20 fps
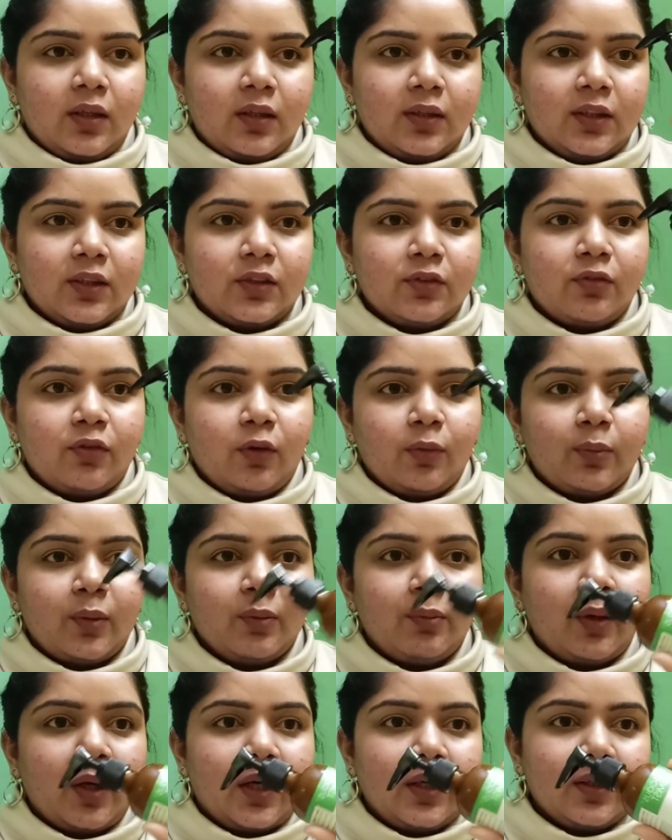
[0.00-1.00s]
This is from the
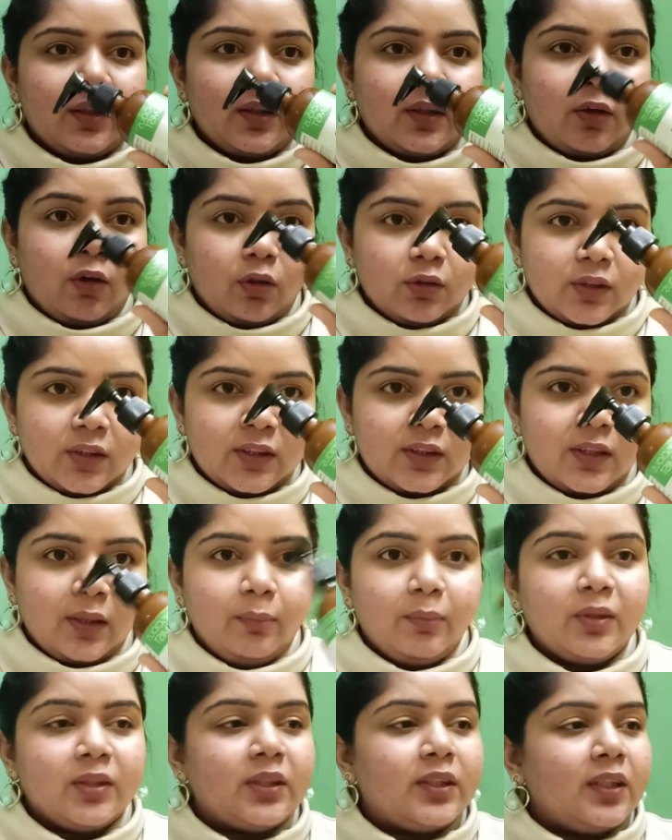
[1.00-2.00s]
brand Conscious
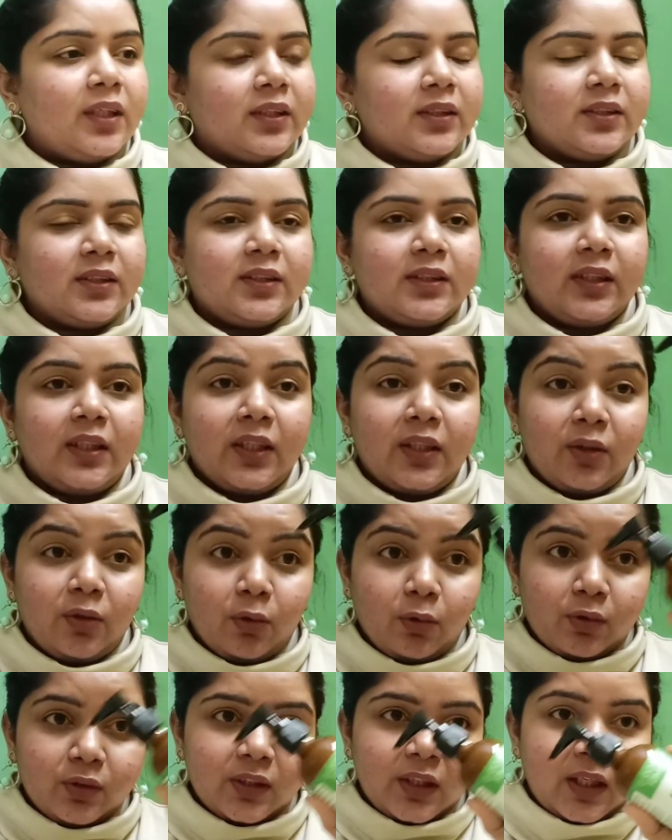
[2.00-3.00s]
Chemist. Yes, it
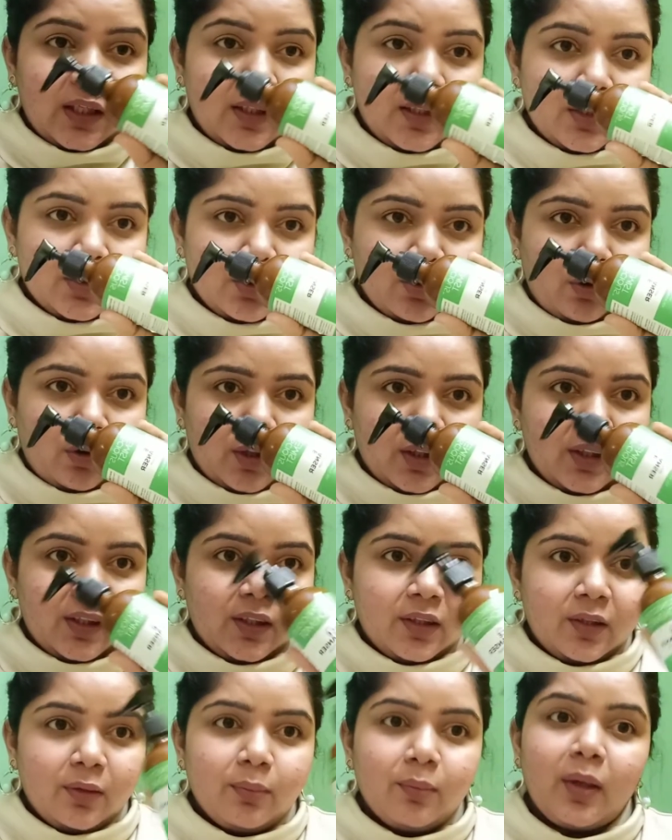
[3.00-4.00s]
looks like it's not an
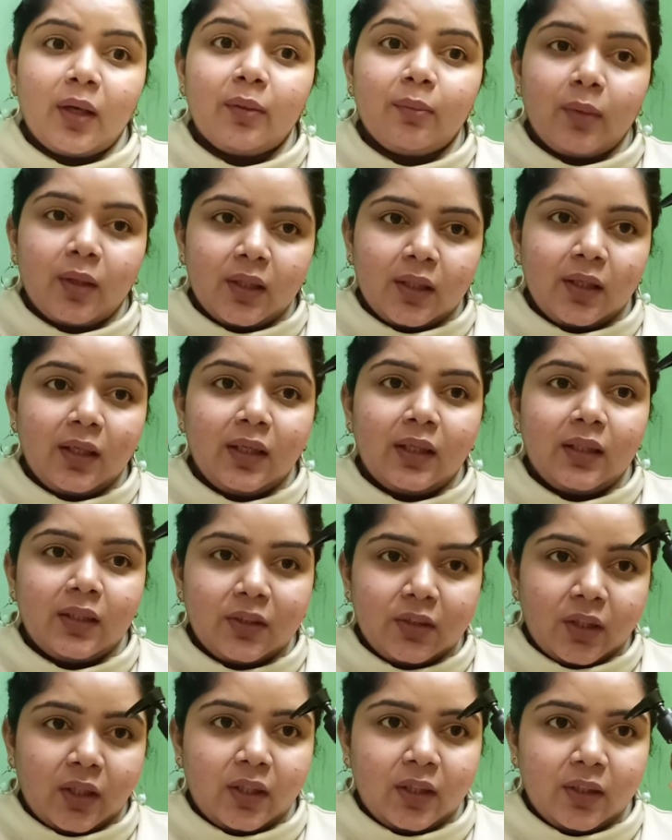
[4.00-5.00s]
Indian brand, but it is
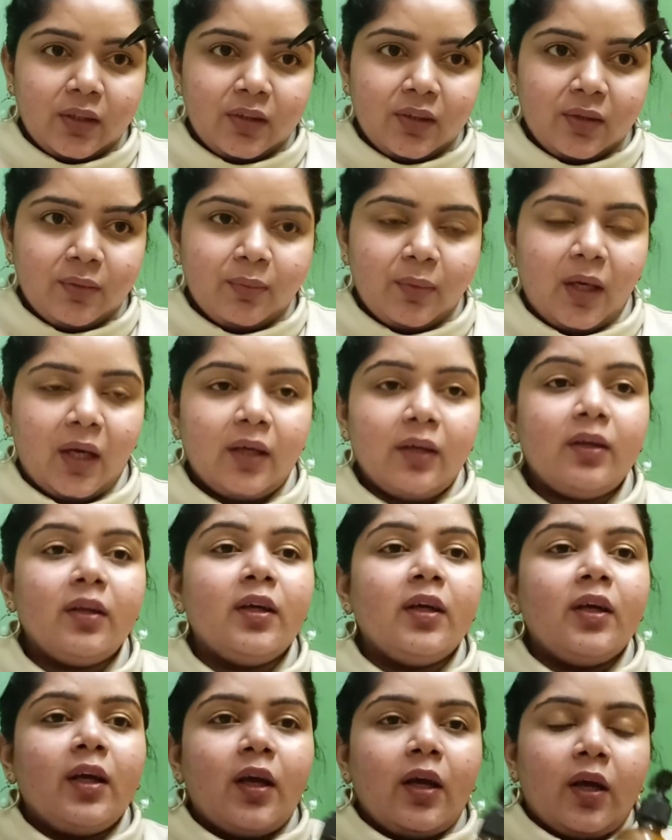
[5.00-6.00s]
an Indian brand,
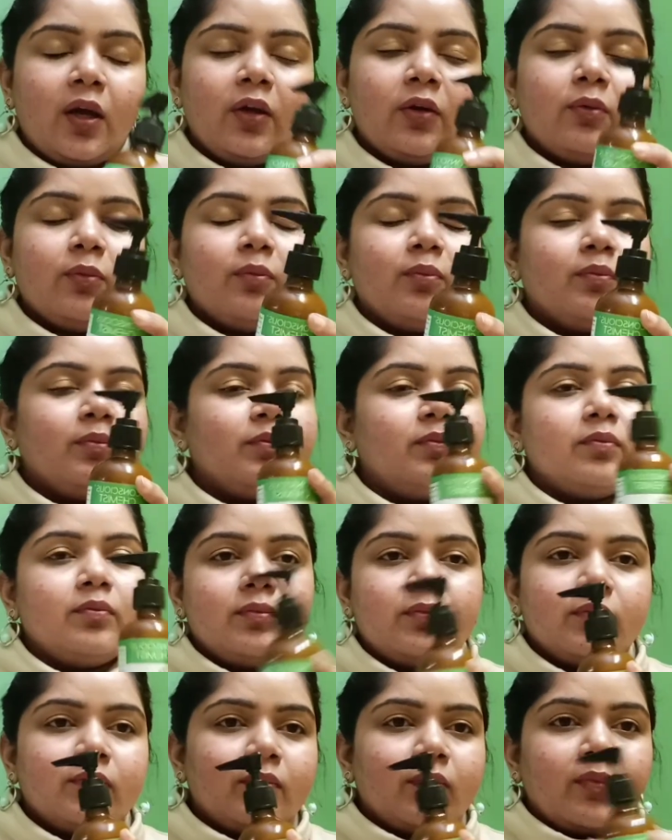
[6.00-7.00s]
and
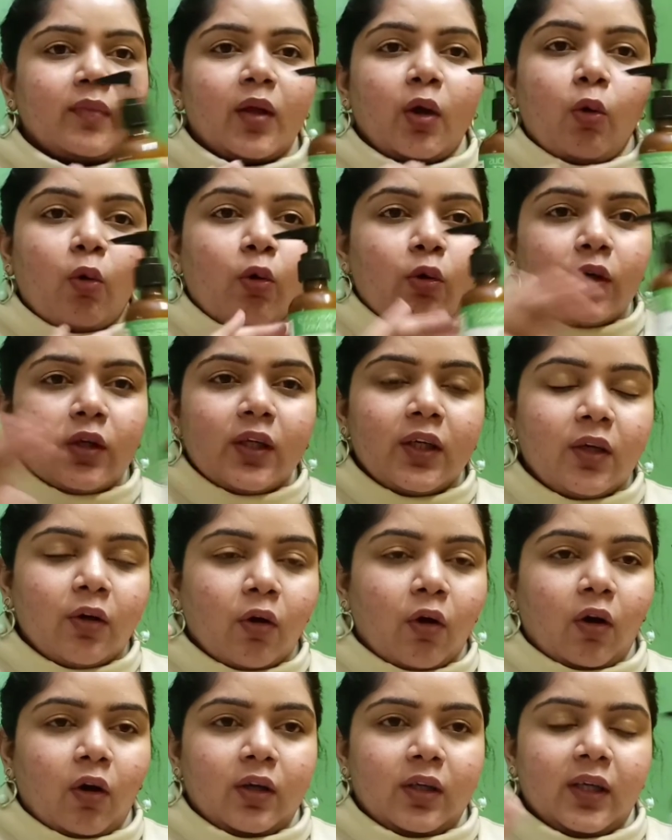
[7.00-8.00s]
holy
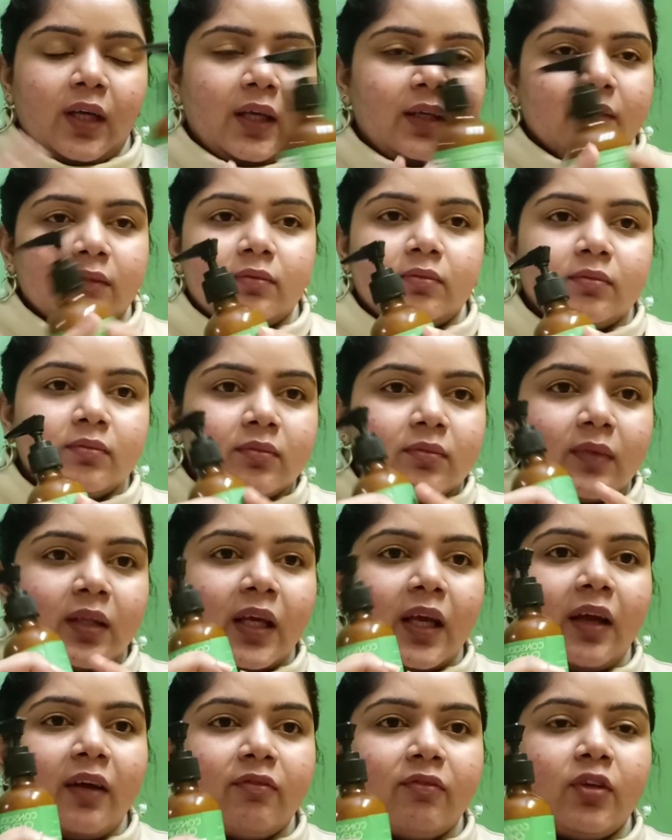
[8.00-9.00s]
god, like they
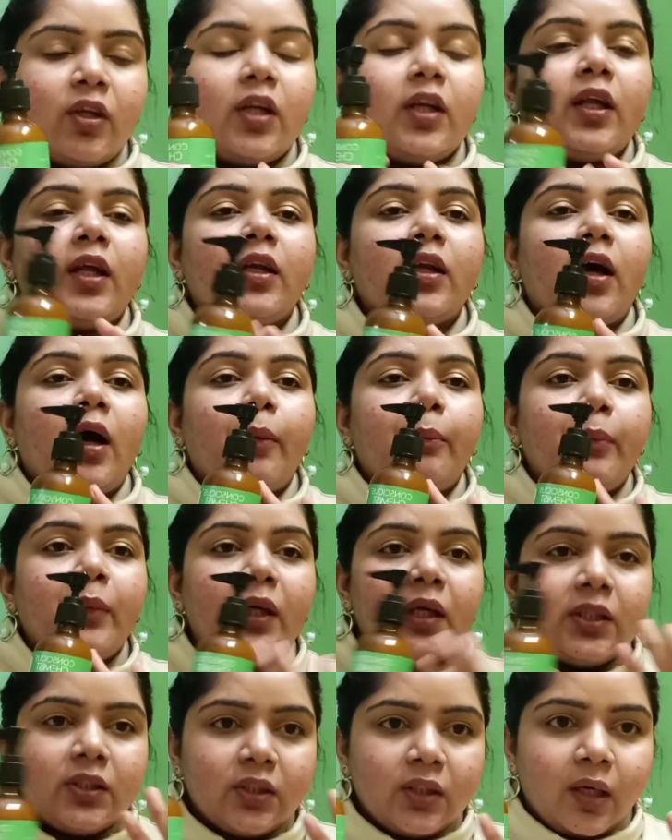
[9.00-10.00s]
have done an
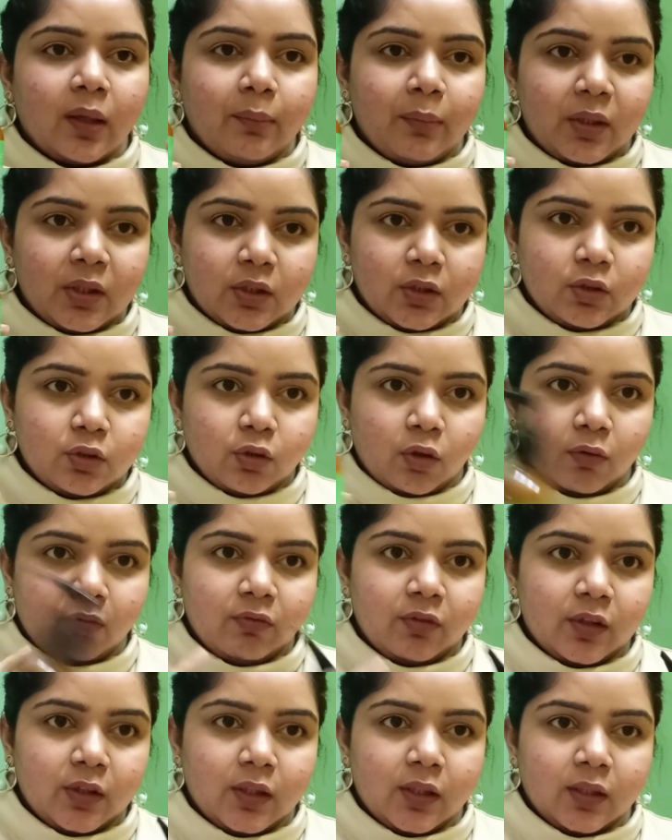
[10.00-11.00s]
amazing job
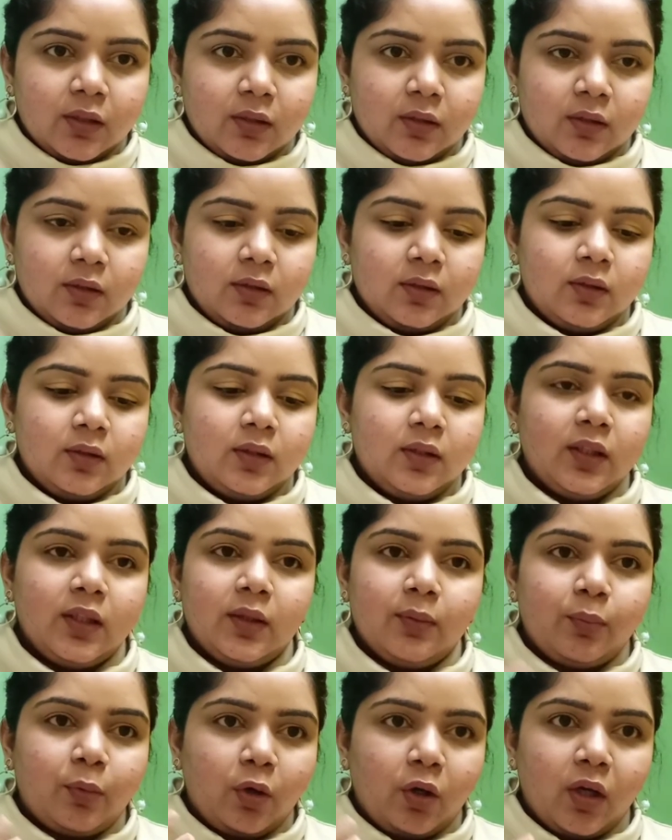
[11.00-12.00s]
with their
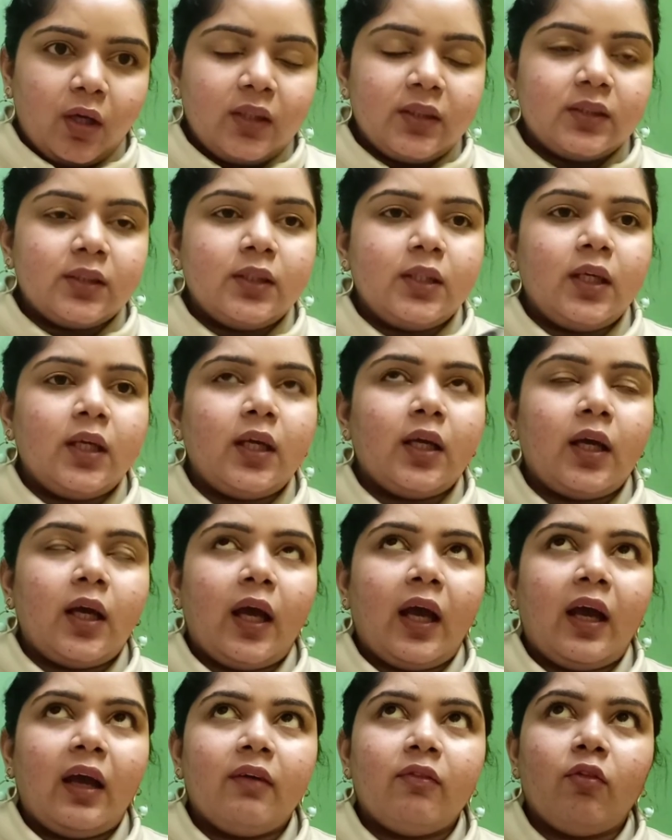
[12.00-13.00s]
products. They
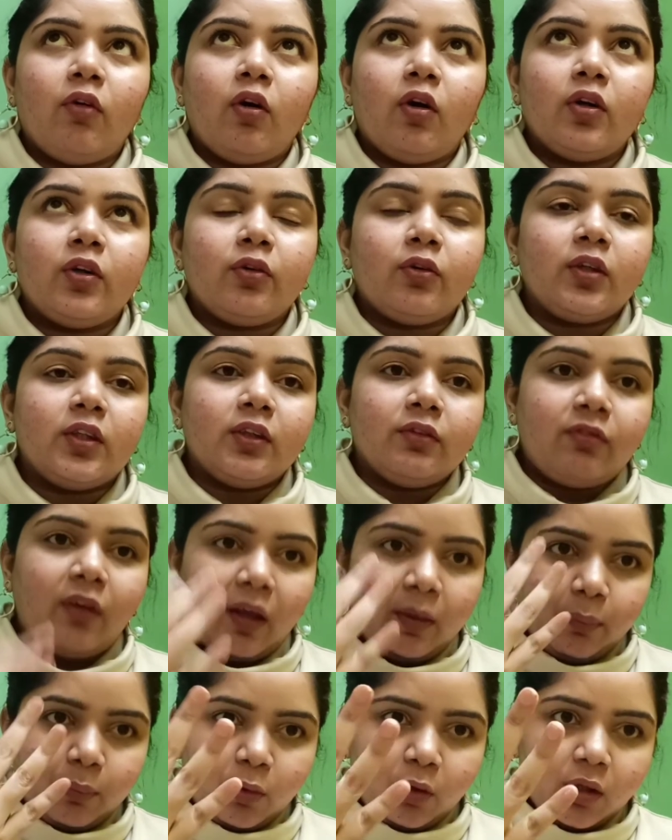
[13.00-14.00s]
have altogether
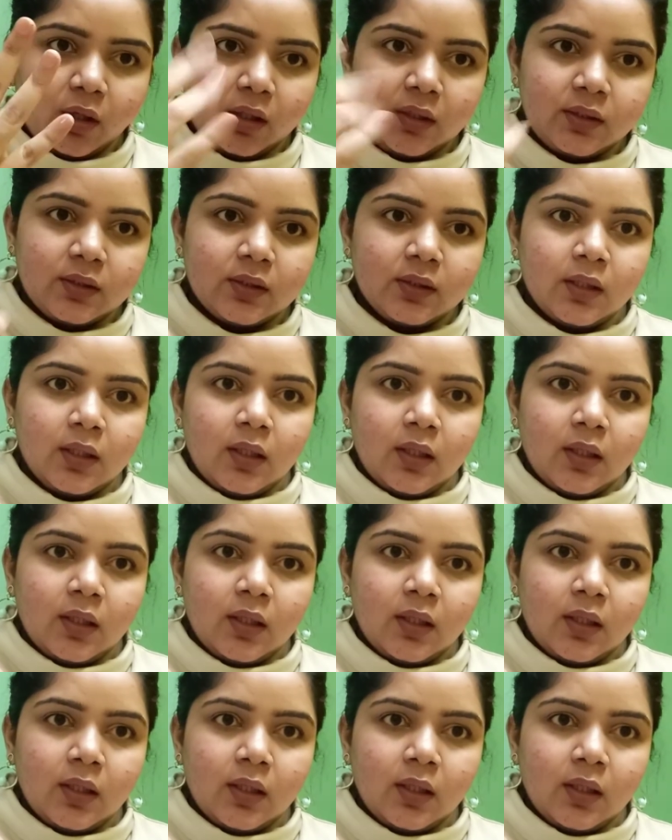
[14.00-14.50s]
5 products: